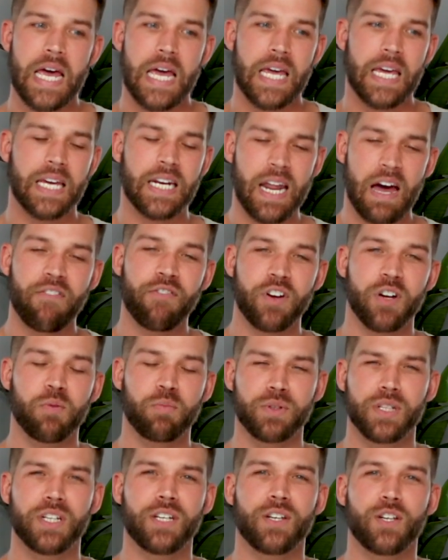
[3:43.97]

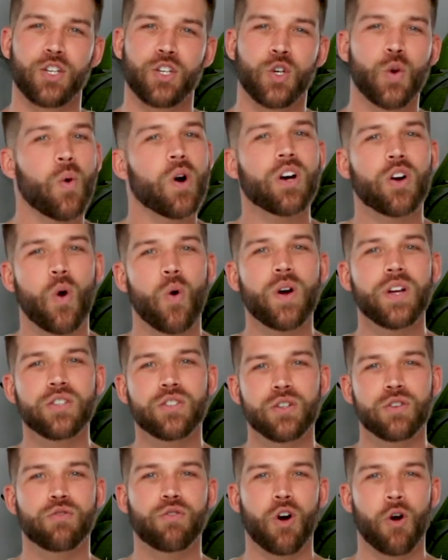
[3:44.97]
inevitably you are going
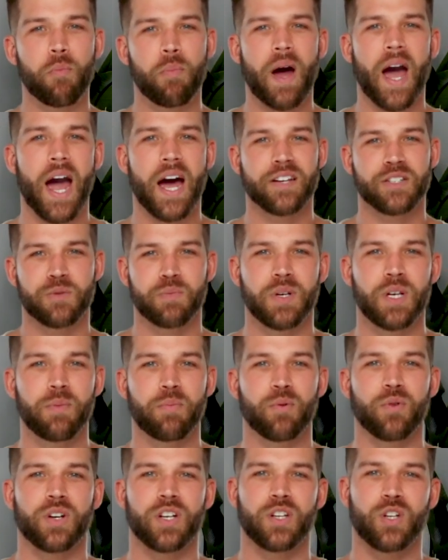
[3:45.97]
to grow past
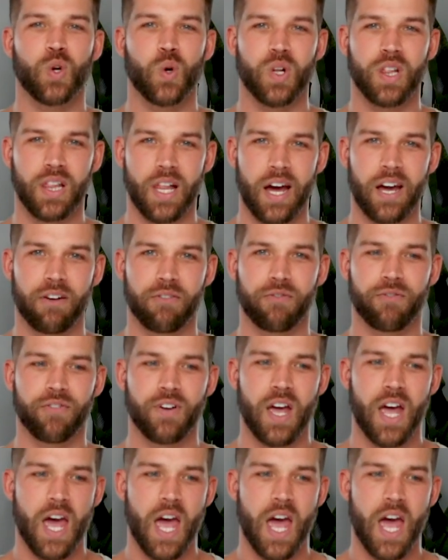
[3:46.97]
people in your life.